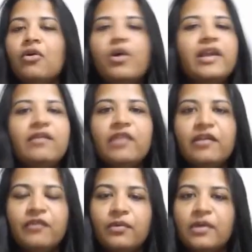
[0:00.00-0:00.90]
or even
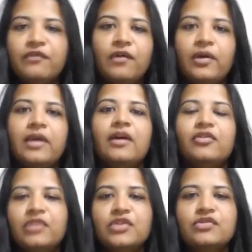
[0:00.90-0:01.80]
if you are following
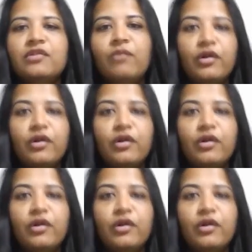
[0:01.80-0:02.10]
a traditional